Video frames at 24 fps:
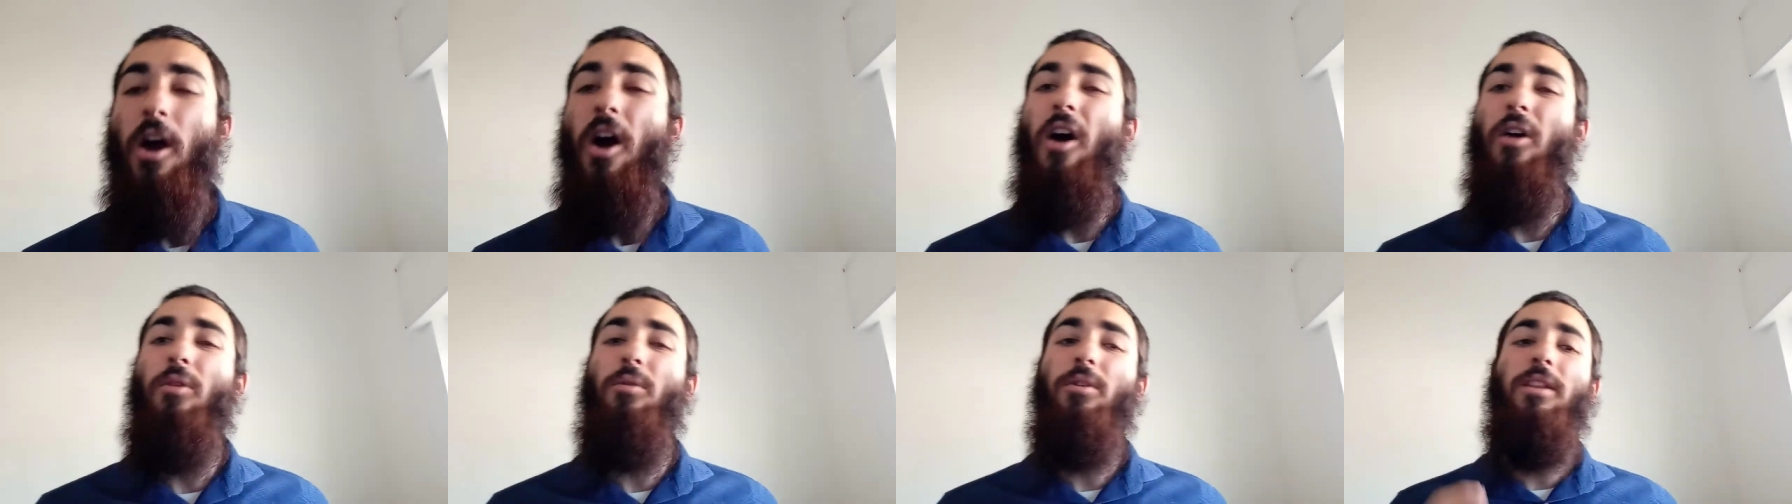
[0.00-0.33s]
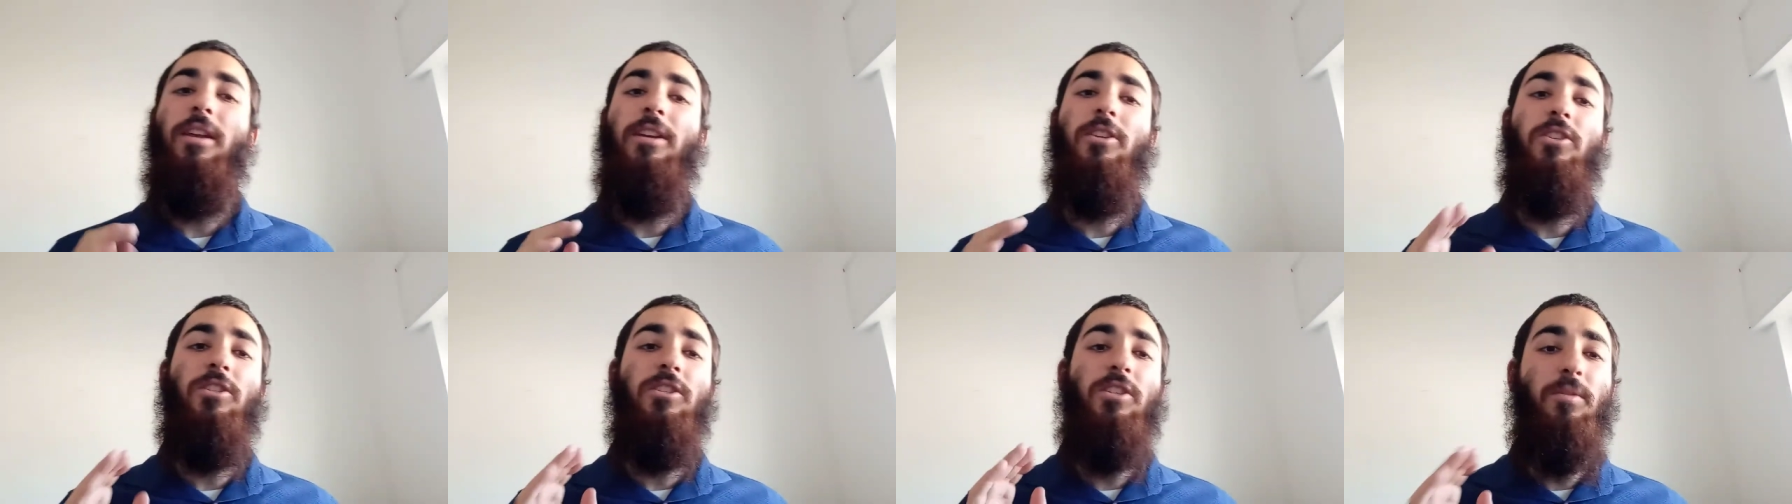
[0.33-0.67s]
Our
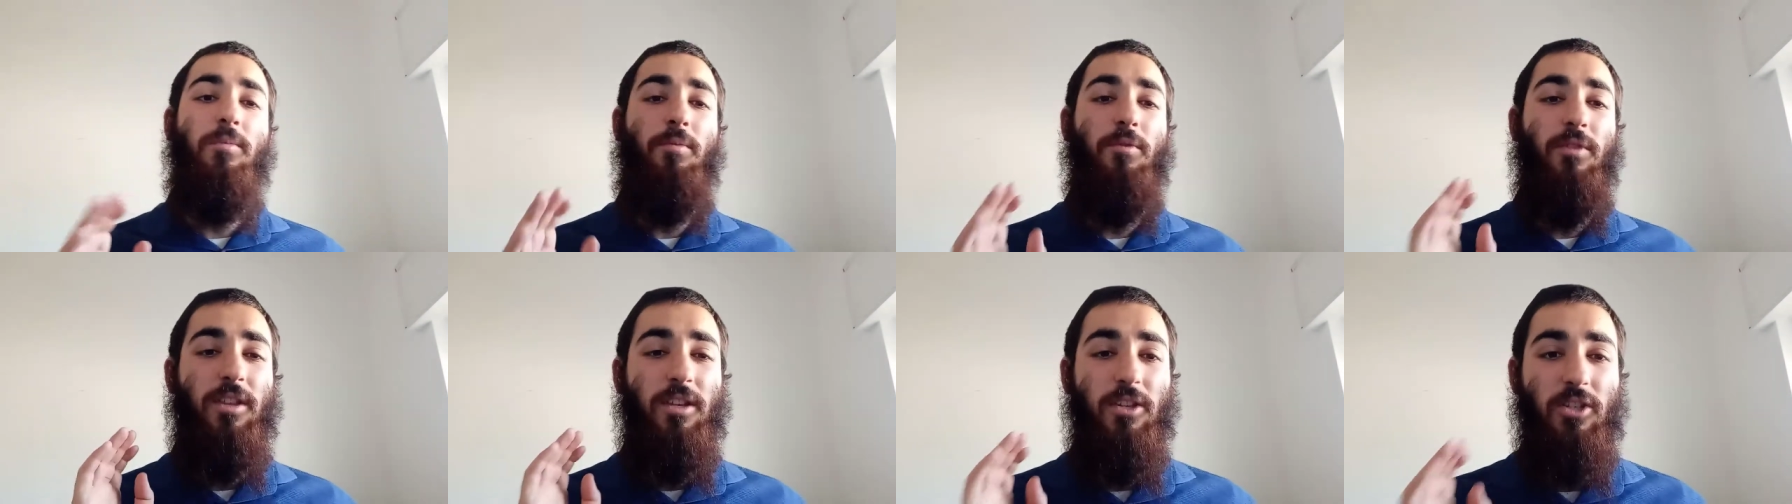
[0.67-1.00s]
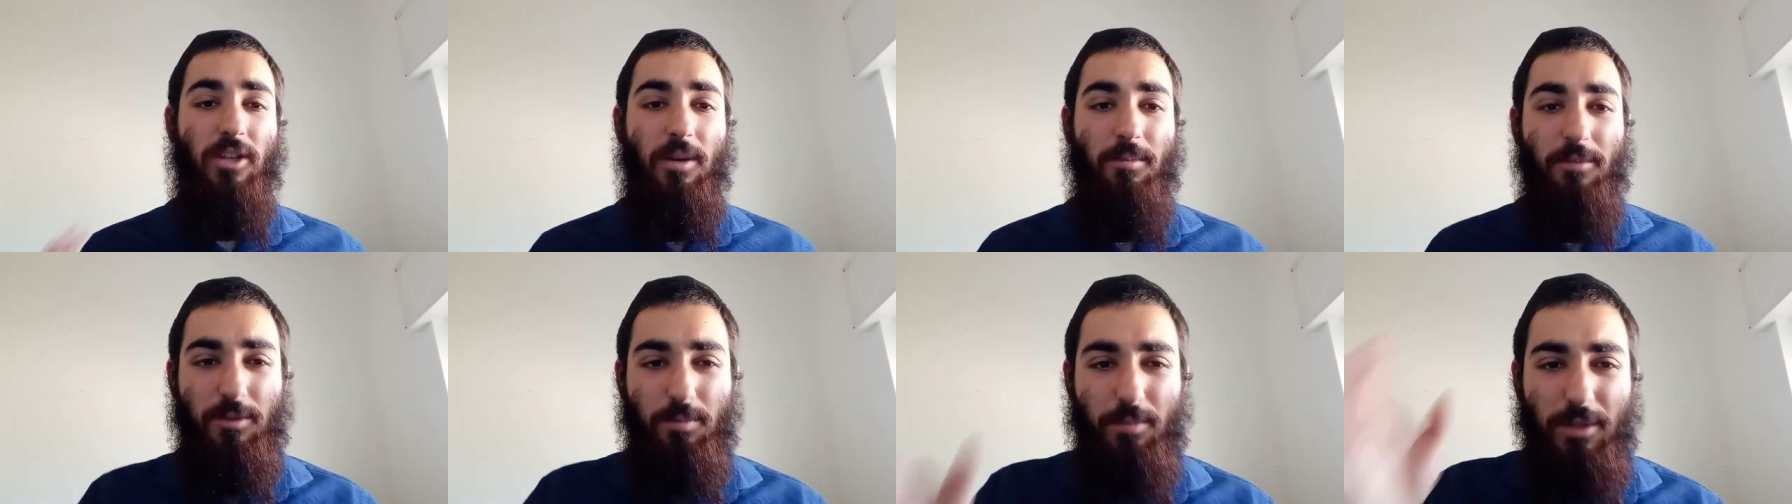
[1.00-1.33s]
relationship with
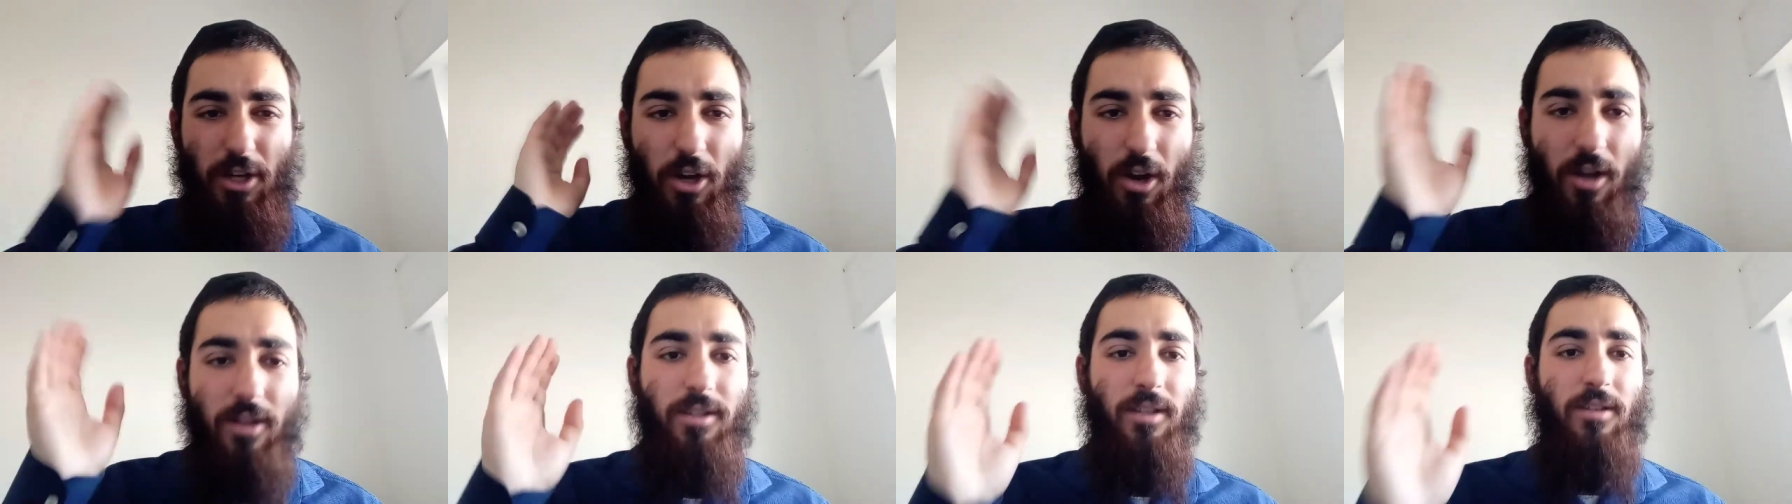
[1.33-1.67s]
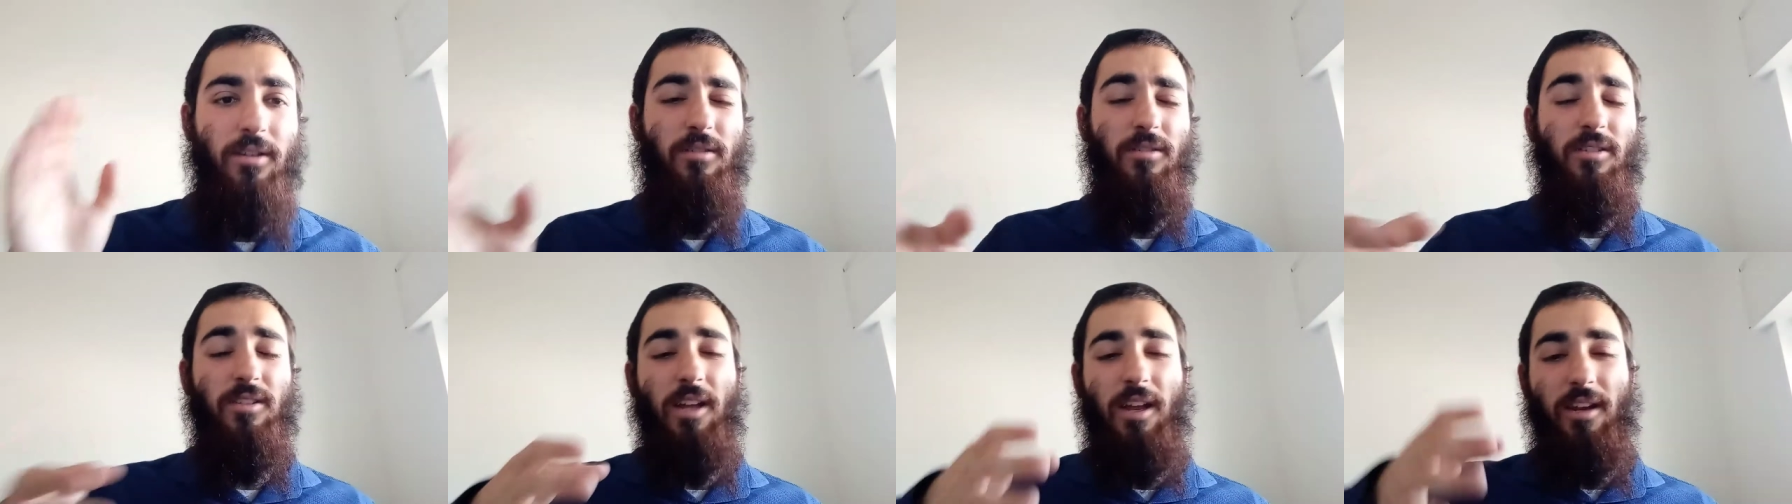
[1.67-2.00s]
Hashem is beyond
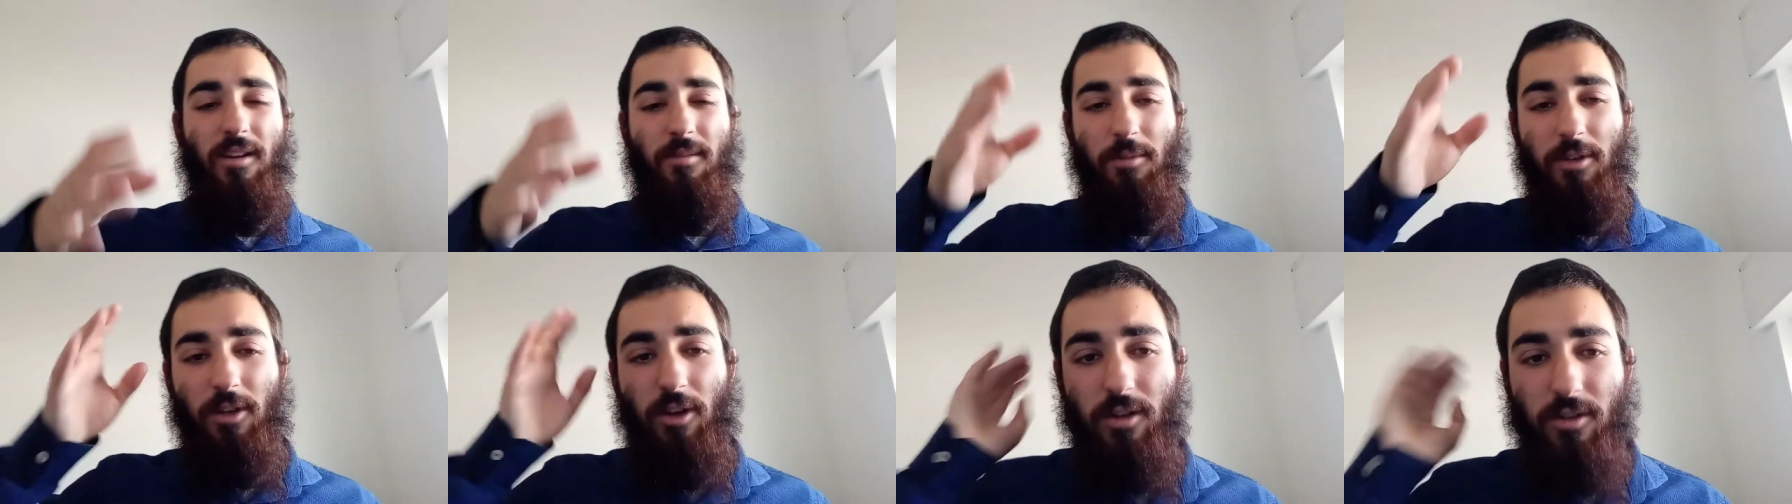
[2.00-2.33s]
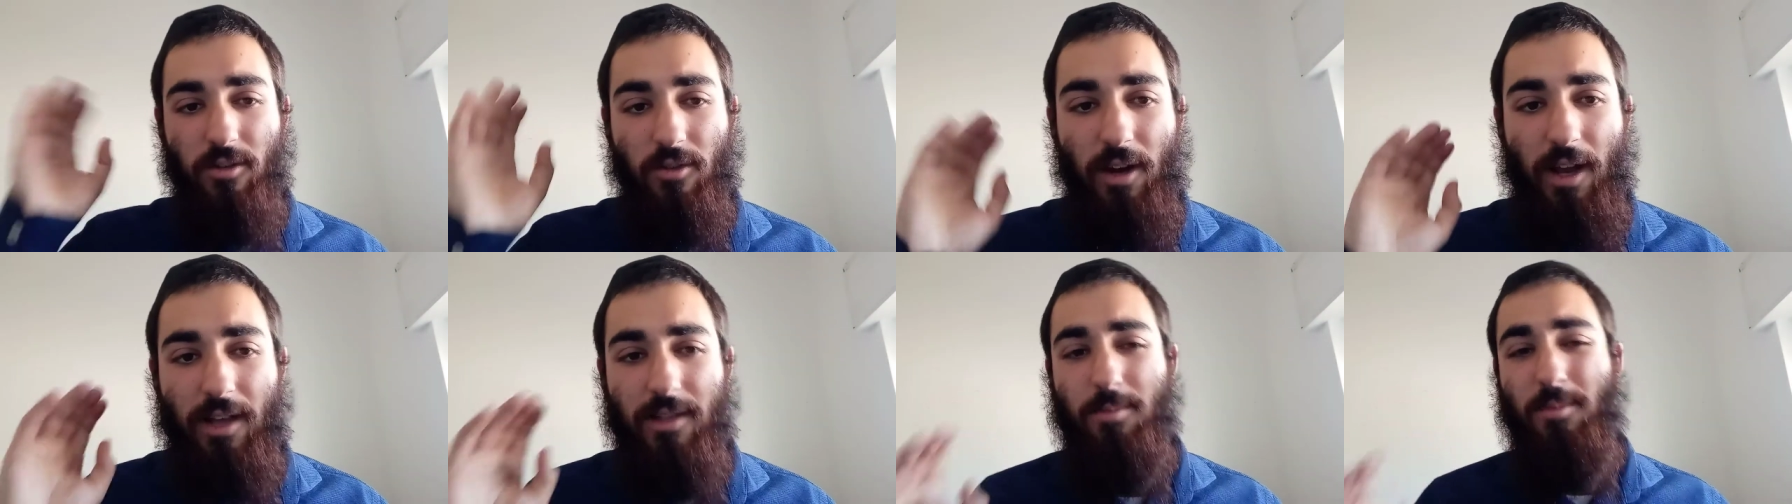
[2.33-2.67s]
understanding, beyond
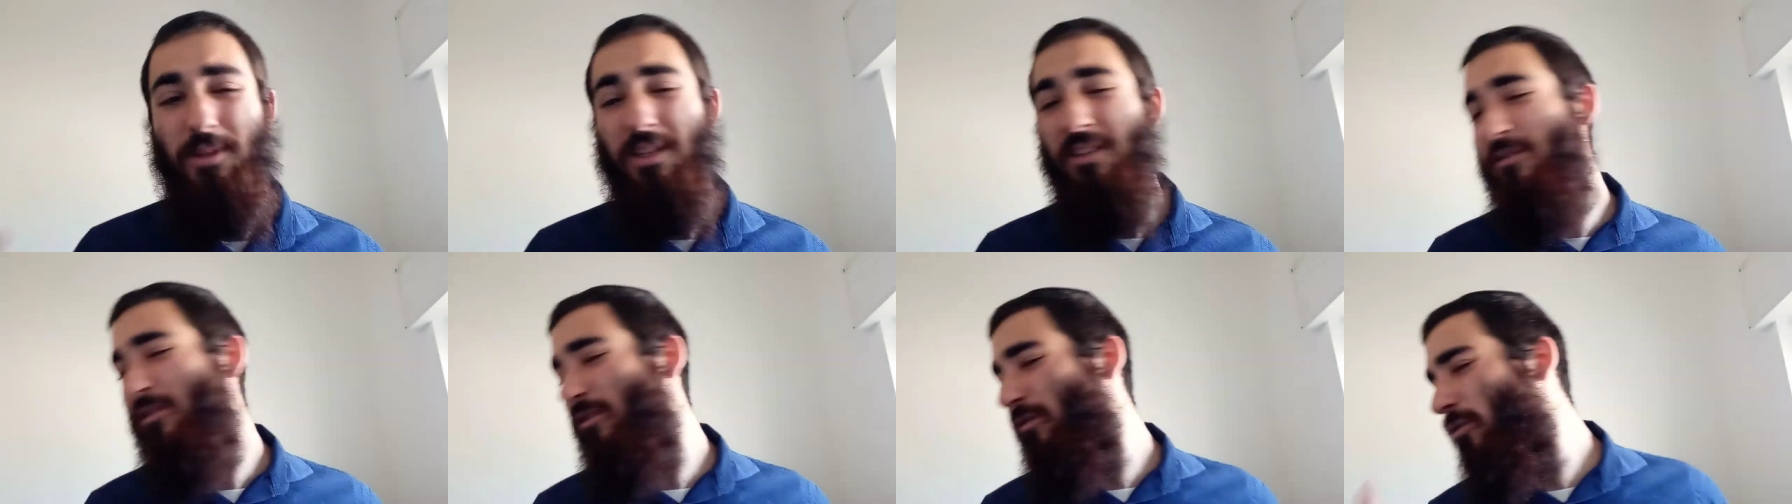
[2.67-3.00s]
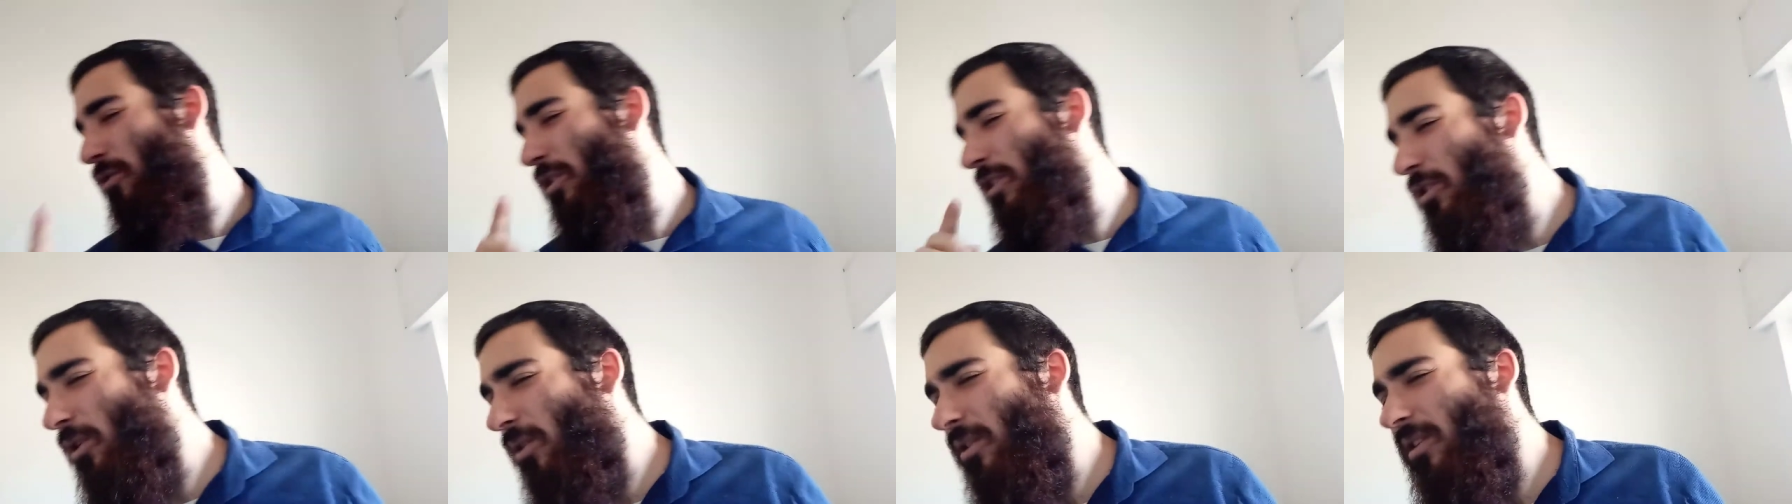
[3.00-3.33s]
grasp, and even if
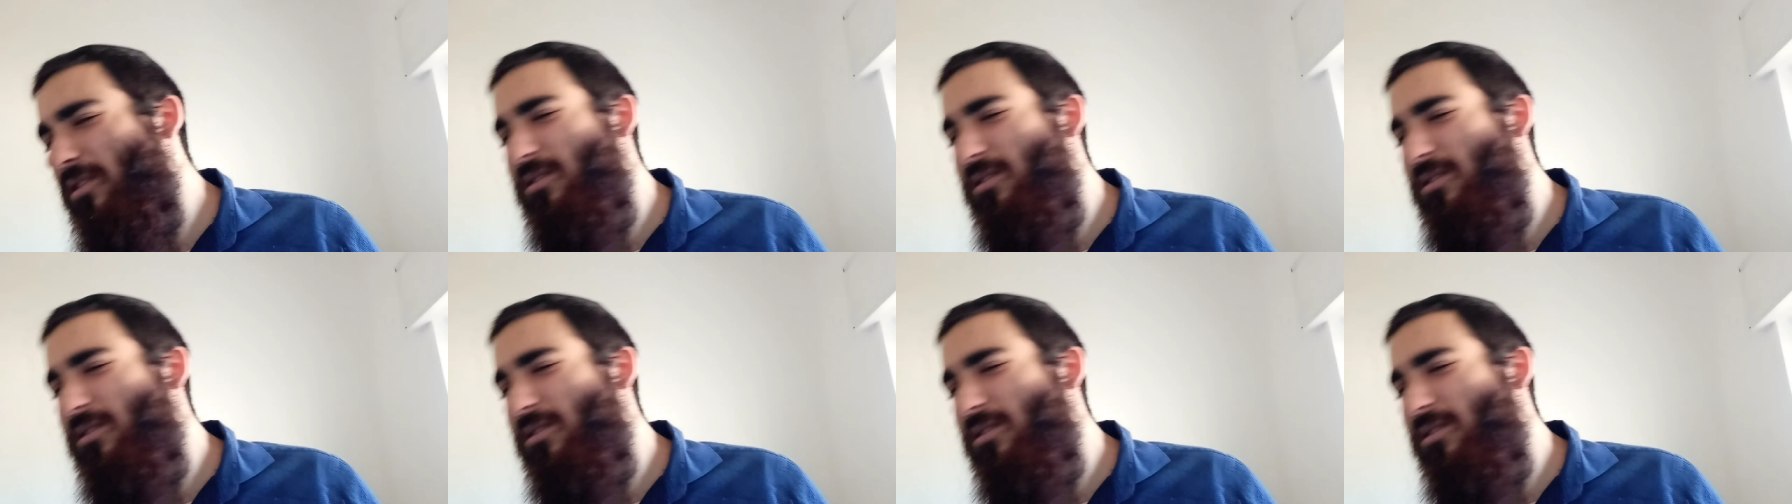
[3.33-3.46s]
we don't